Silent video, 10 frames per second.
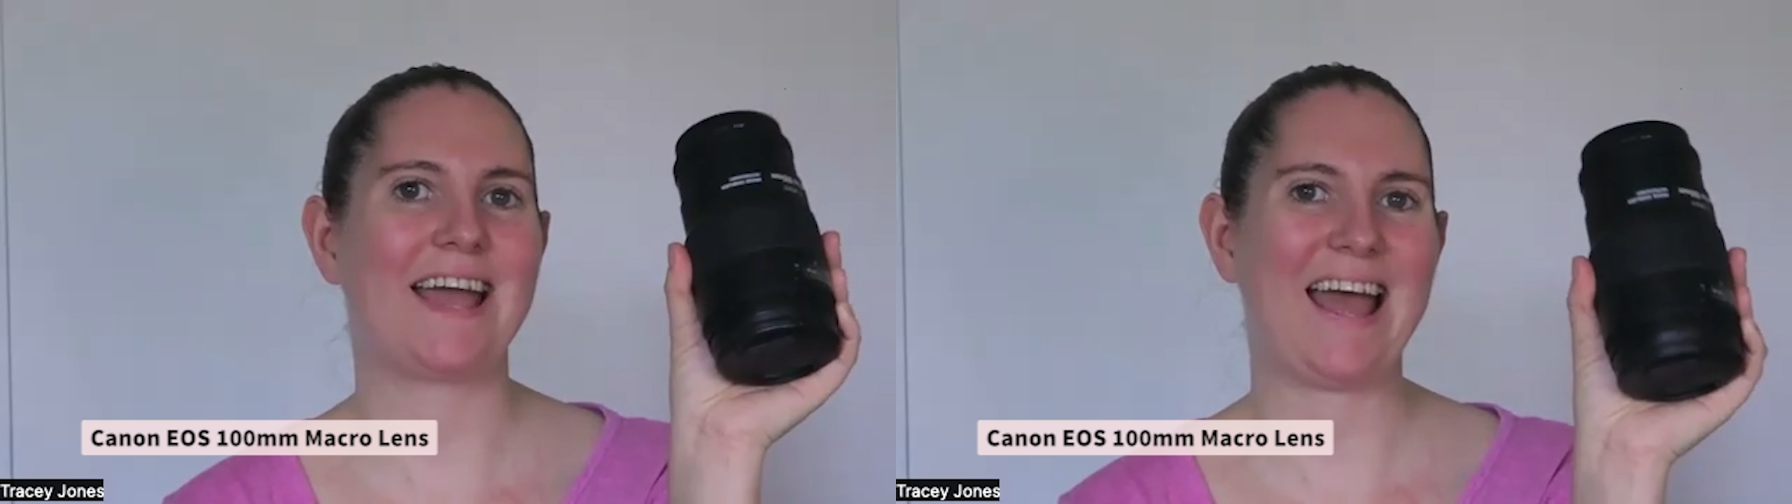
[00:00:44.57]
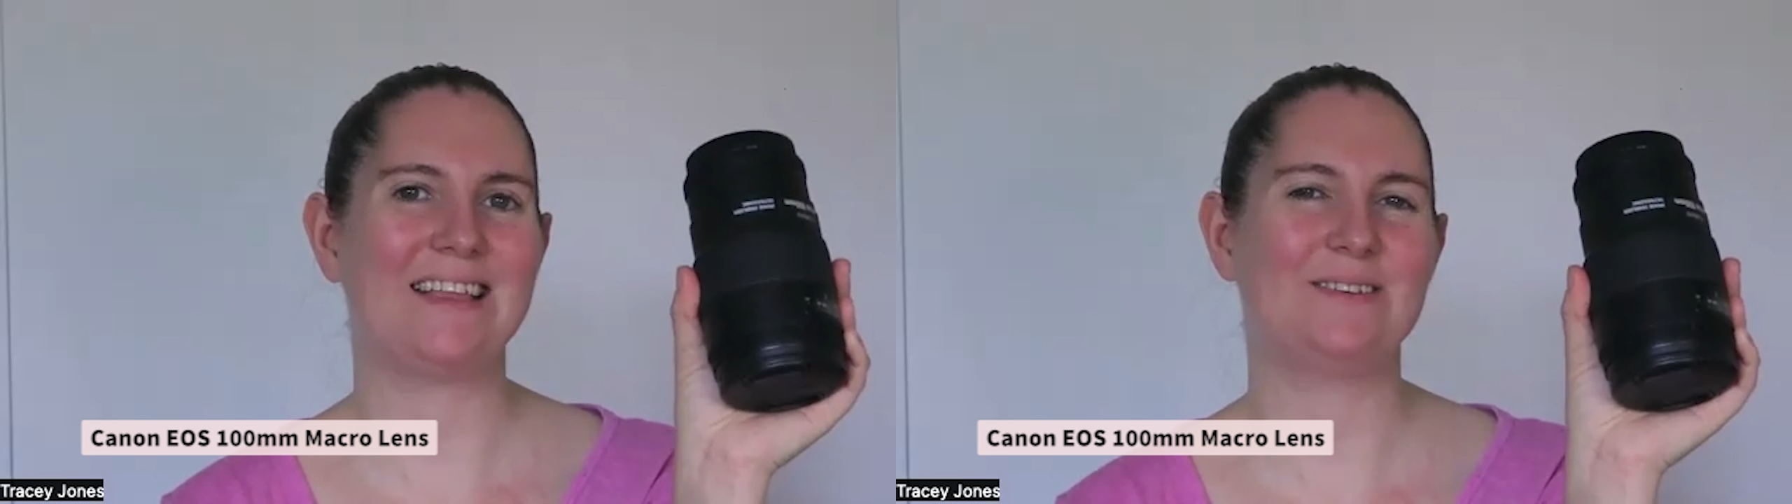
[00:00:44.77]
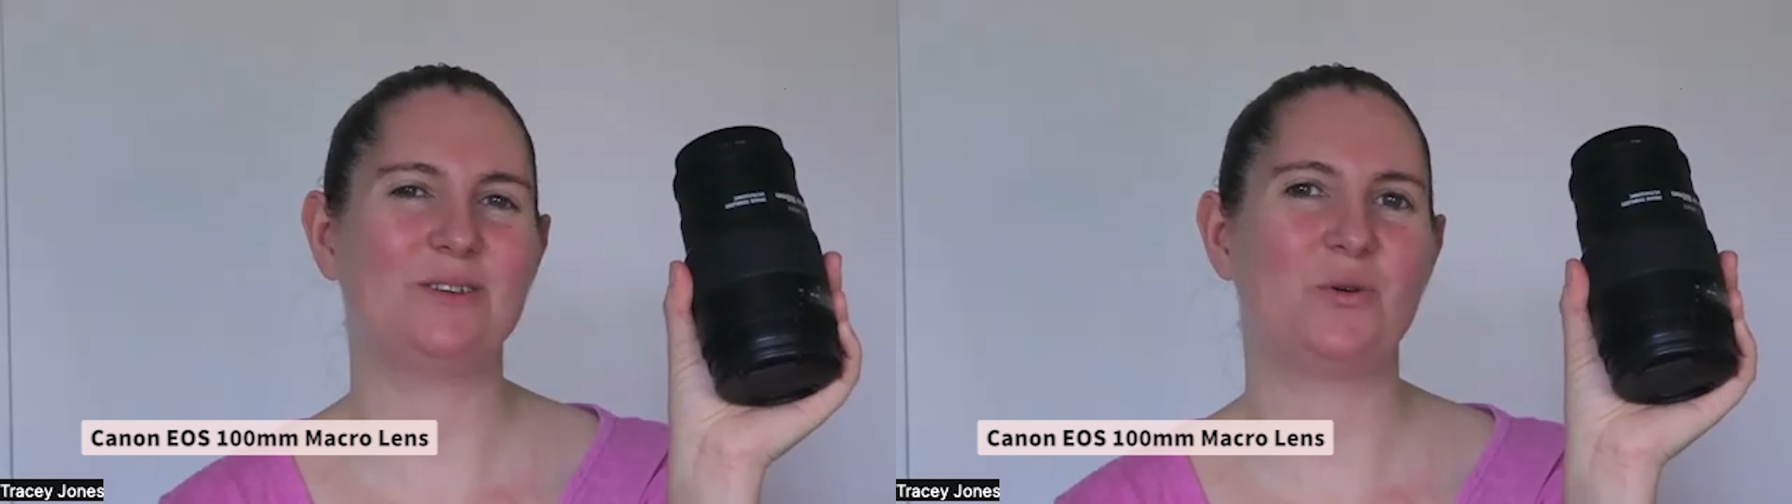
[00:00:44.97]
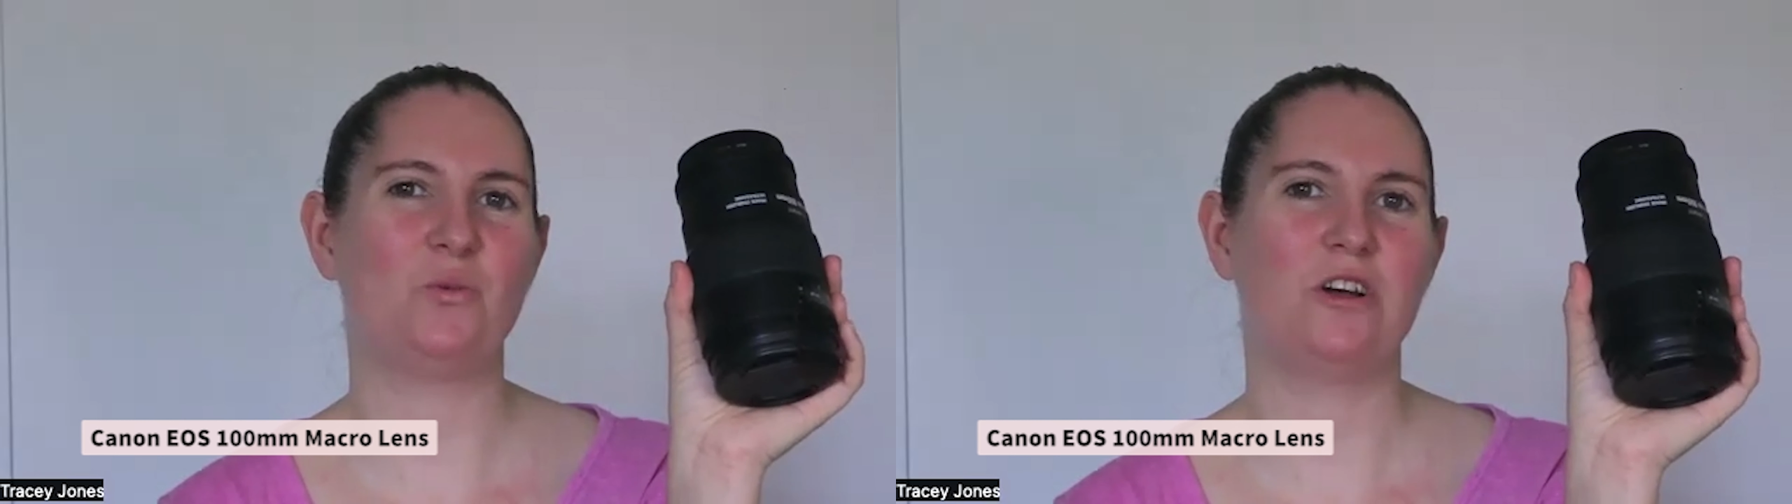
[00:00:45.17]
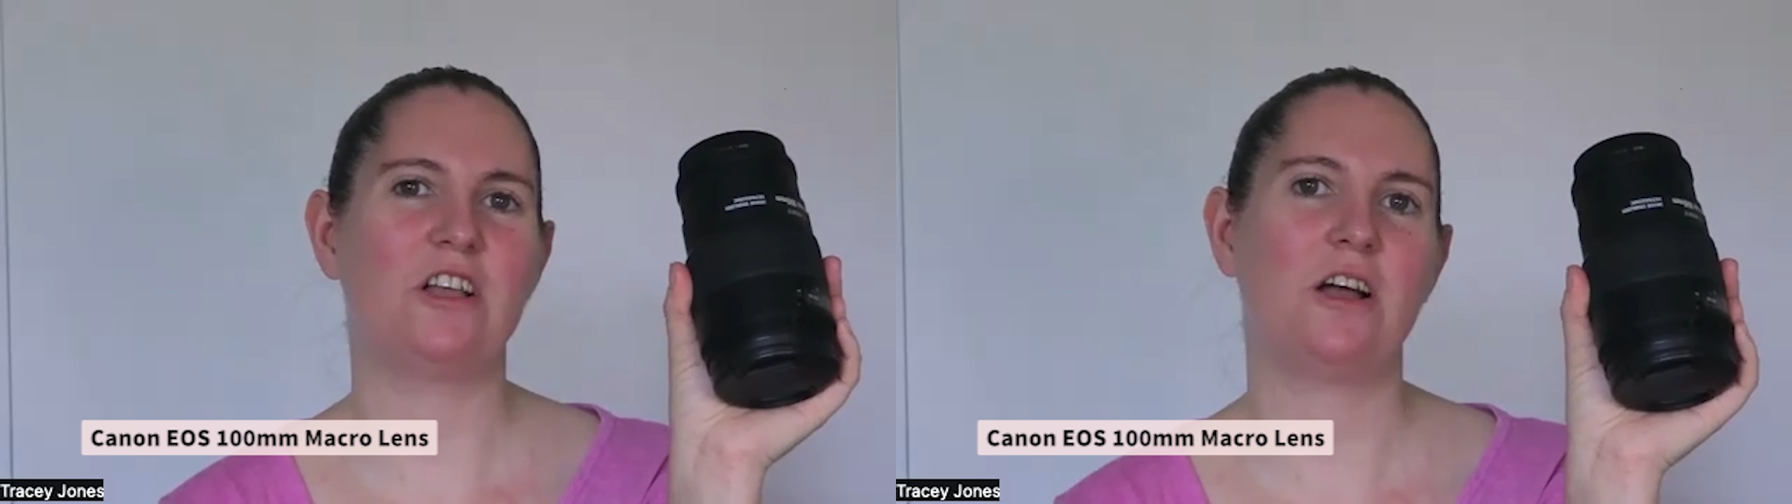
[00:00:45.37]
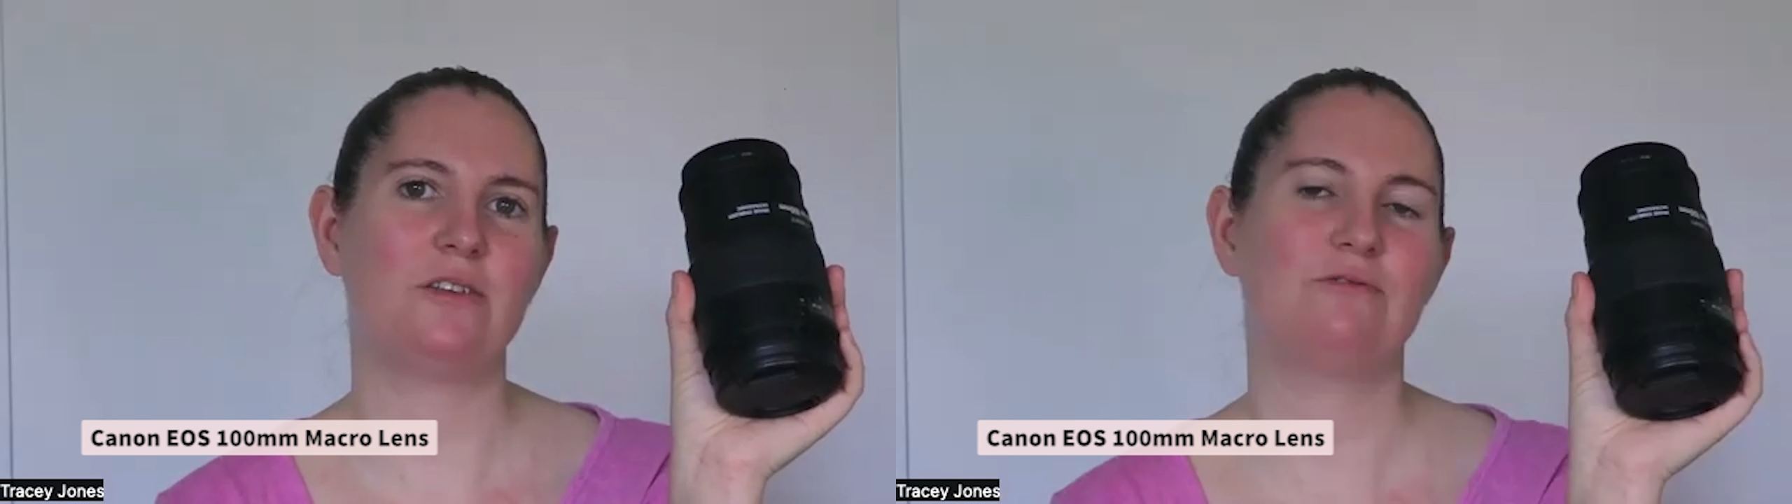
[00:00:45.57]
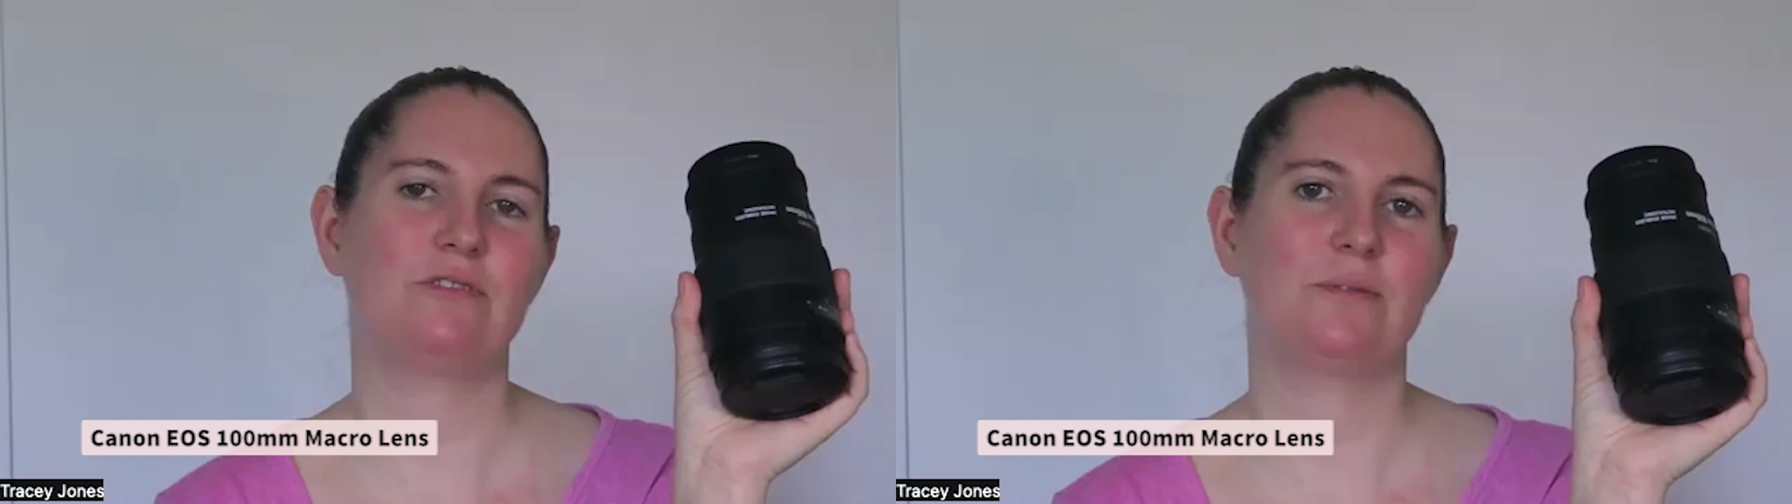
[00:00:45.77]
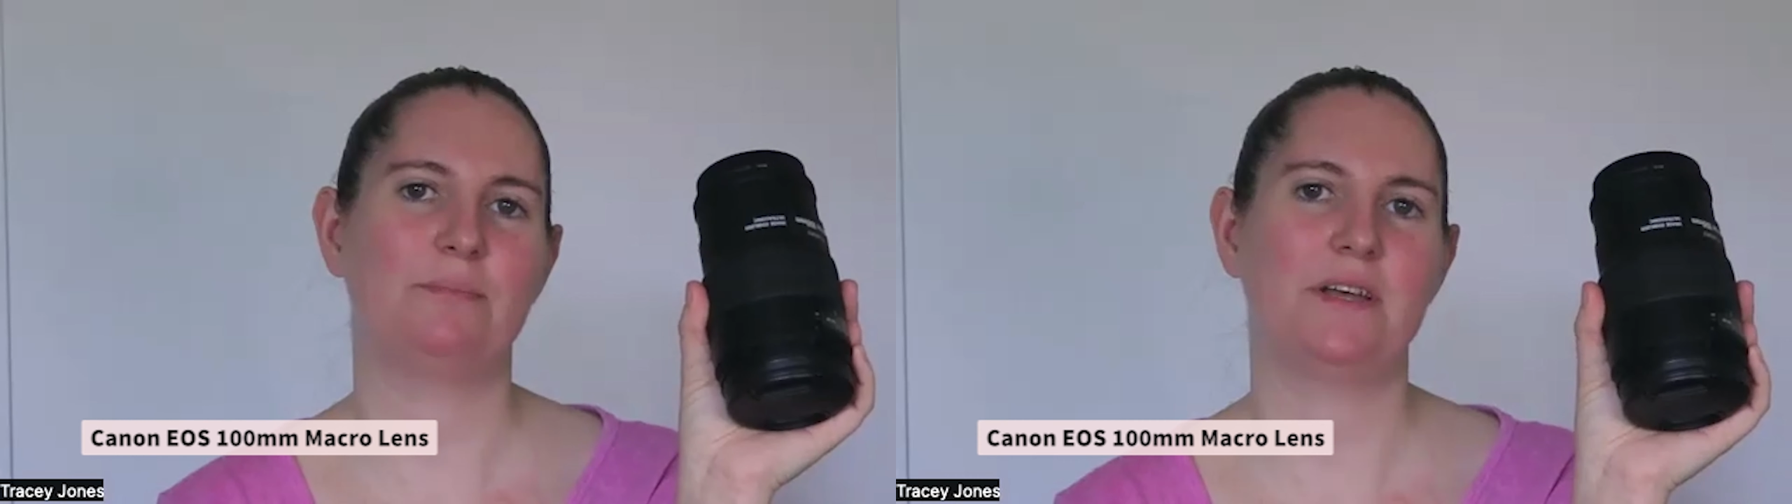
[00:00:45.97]
Canon
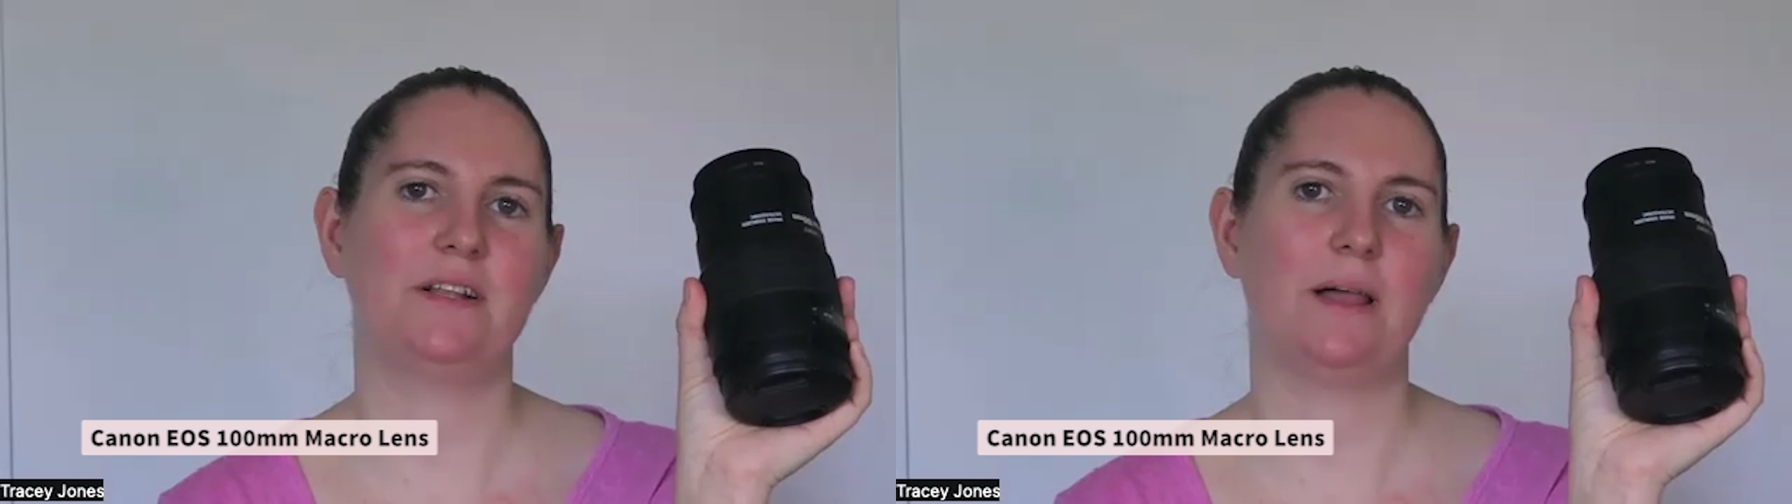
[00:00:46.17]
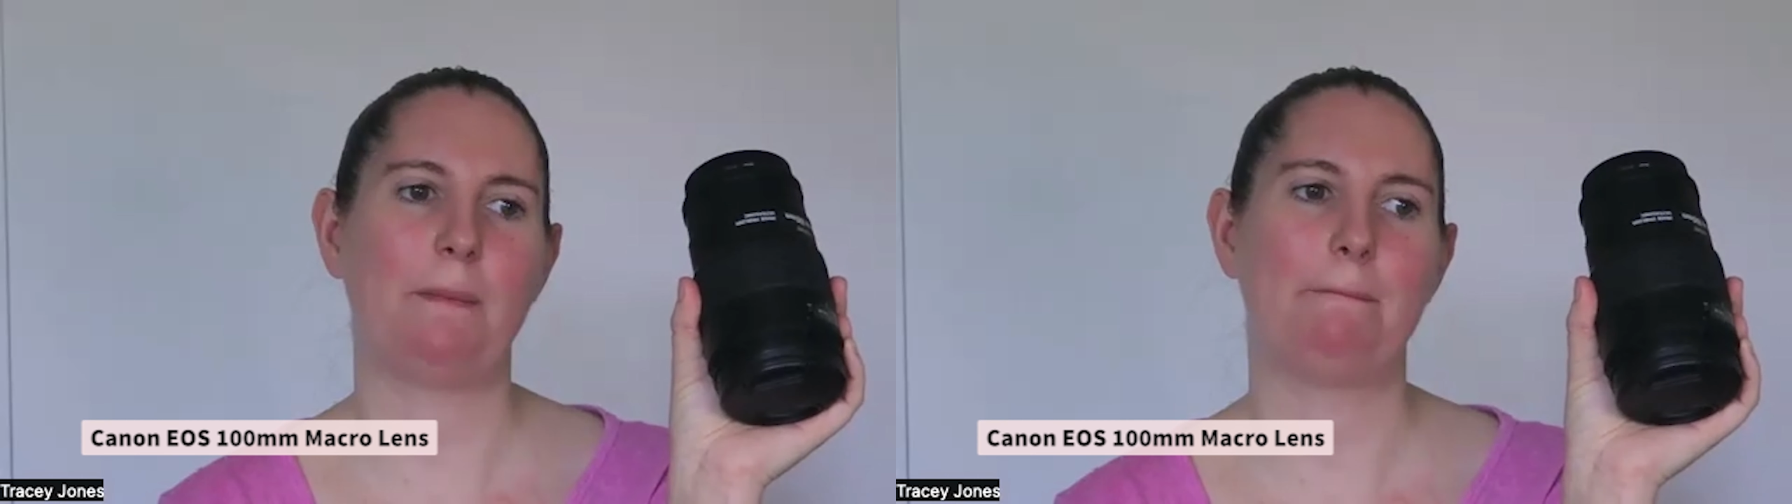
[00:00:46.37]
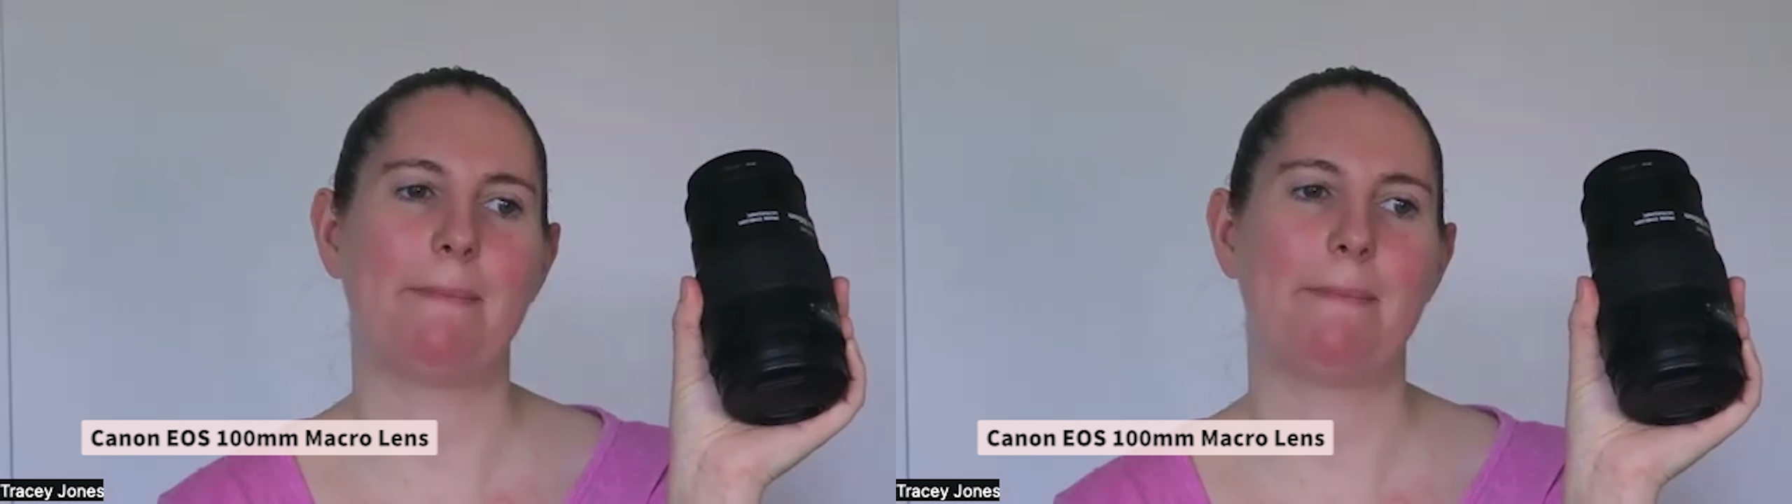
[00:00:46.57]
100mm